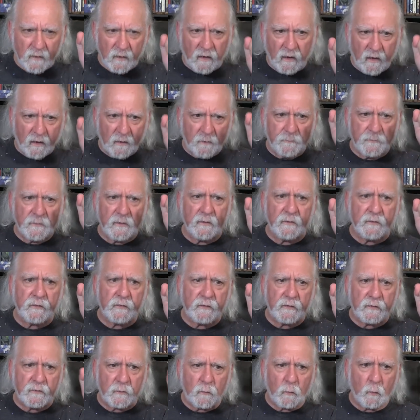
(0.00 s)
um,
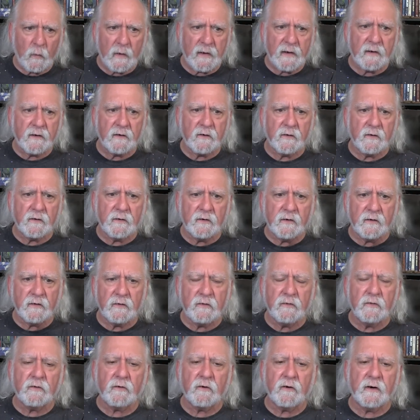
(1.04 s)
squared
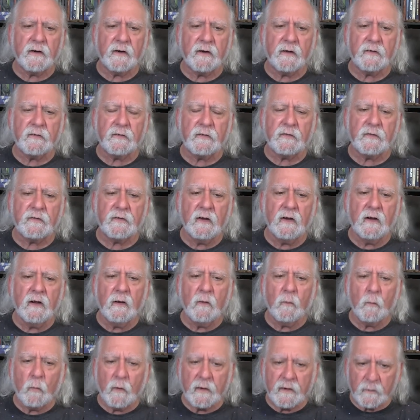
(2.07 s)
Uranus
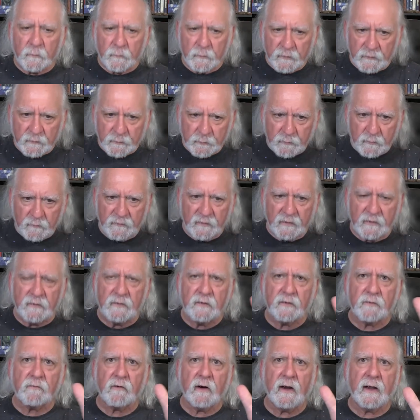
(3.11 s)
when it was moving
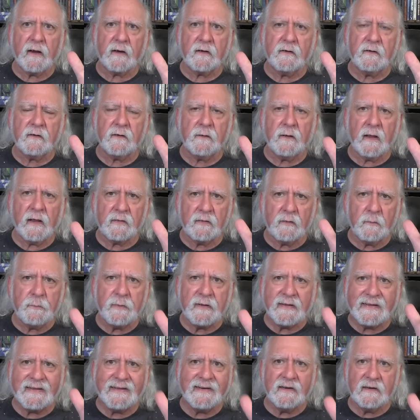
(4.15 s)
direct at the
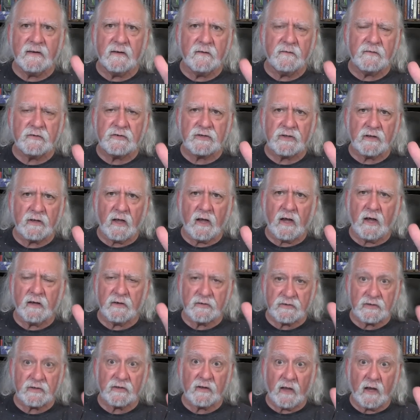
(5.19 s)
beginning of July,
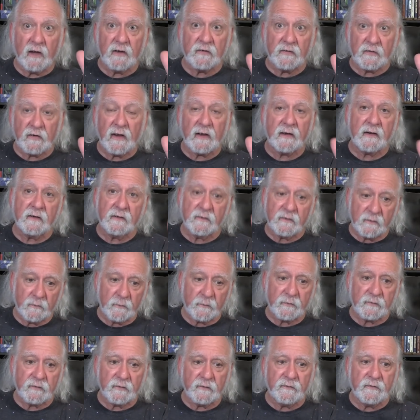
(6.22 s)
July 2nd, there
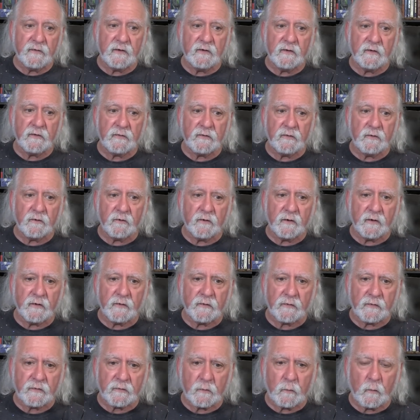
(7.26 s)
was a Venus
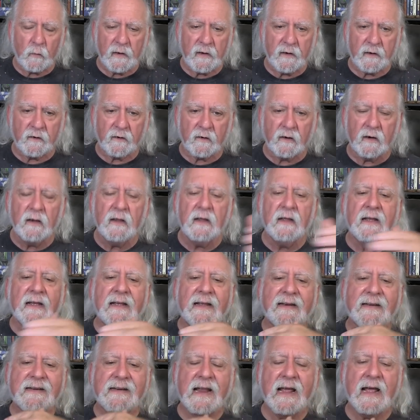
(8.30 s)
Uranus square.
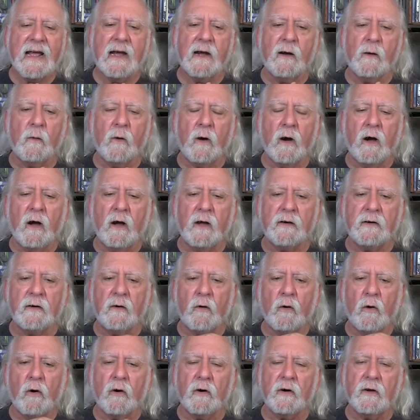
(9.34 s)
Now, on
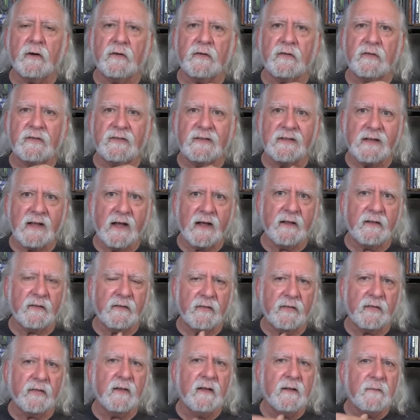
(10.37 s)
August
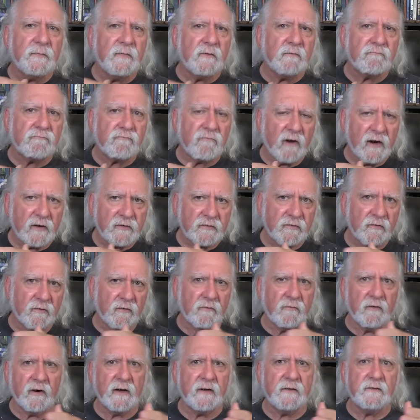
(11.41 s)
9th,
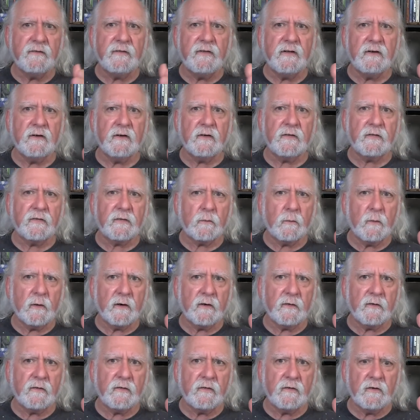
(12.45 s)
retrograde Venus
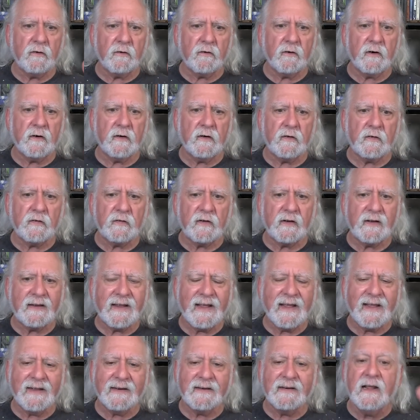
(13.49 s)
squares Uranus
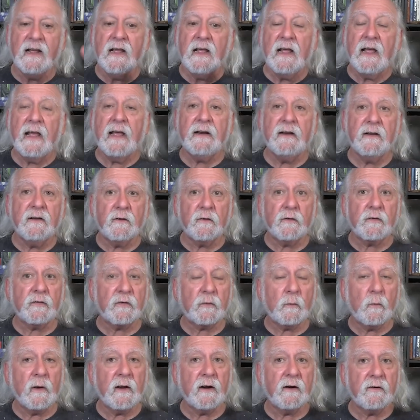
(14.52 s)
again, and it'll
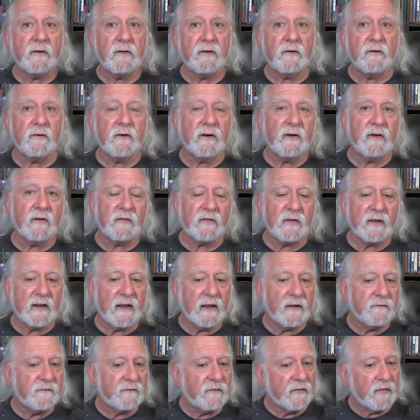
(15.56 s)
square Uranus
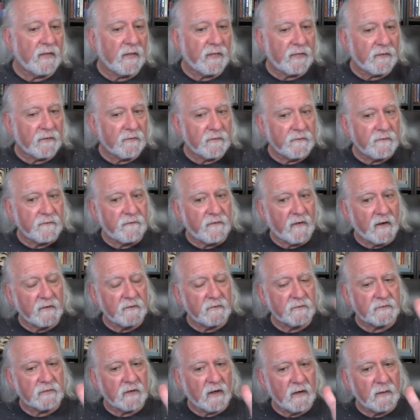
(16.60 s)
again for the third and
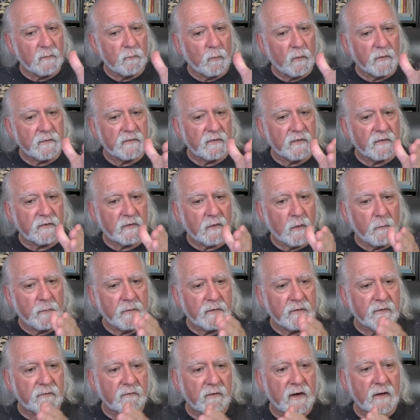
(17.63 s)
final time once it's
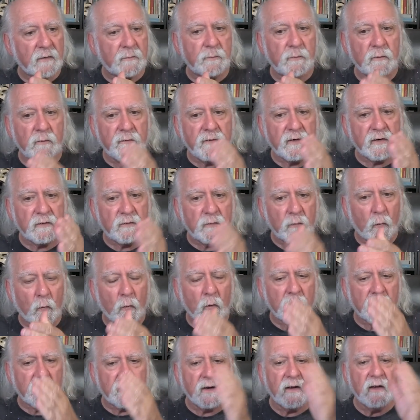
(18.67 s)
going direct, moving
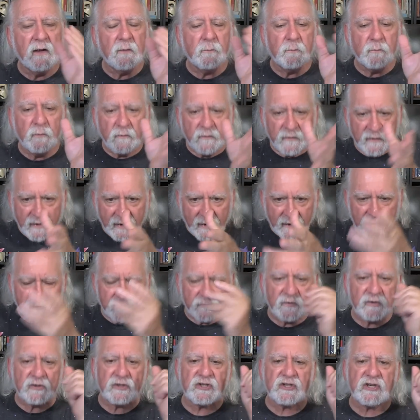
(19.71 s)
toward, moving out
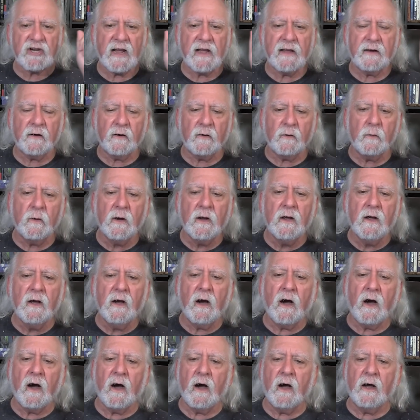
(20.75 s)
of its shadow
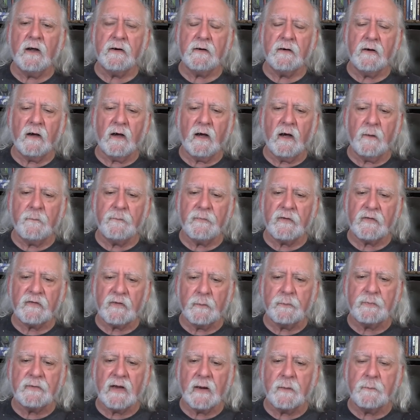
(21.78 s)
on um,
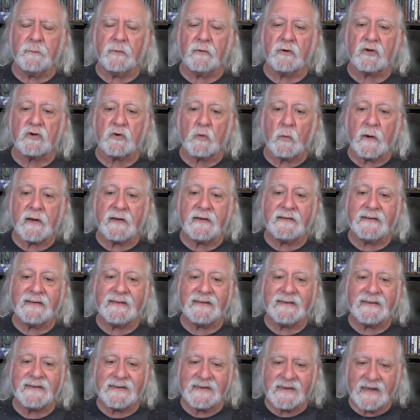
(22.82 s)
September
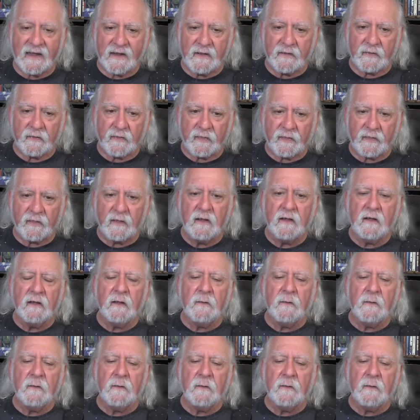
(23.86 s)
29th.